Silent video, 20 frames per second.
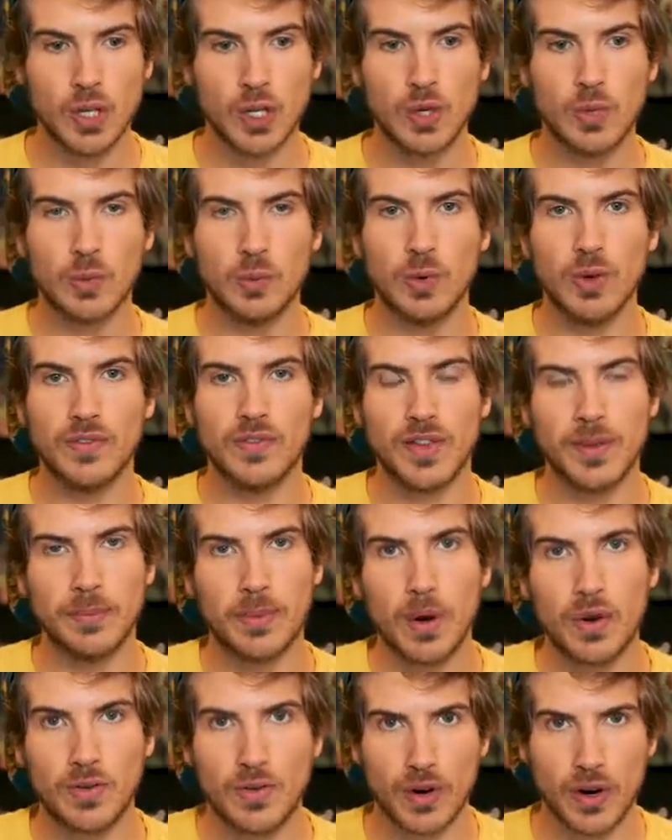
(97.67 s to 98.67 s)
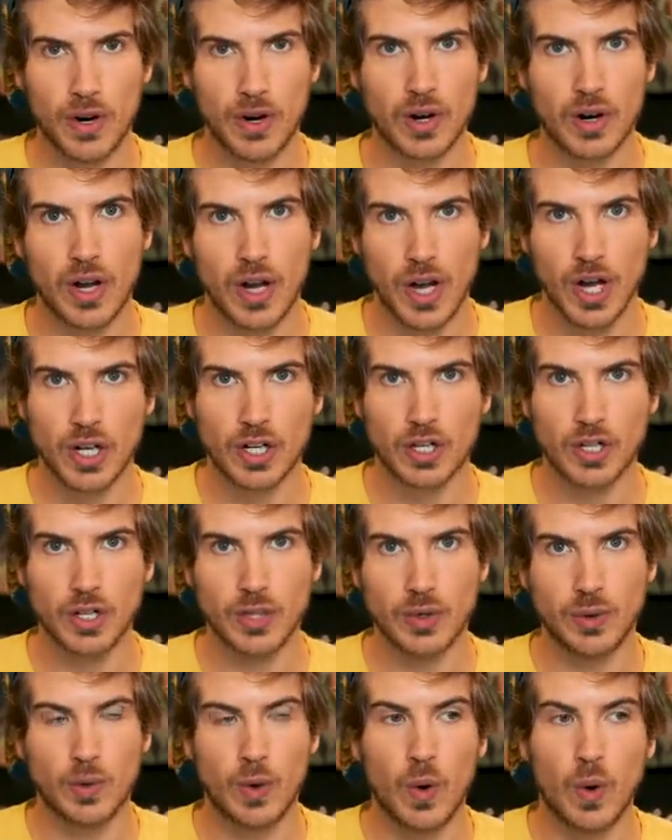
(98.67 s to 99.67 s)
You will flip over a
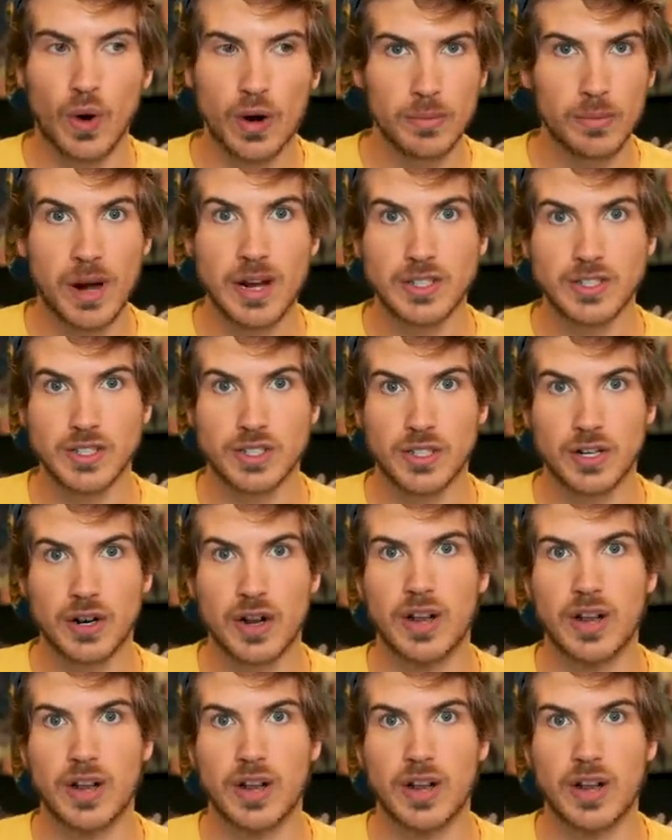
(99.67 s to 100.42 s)
clue or a monster,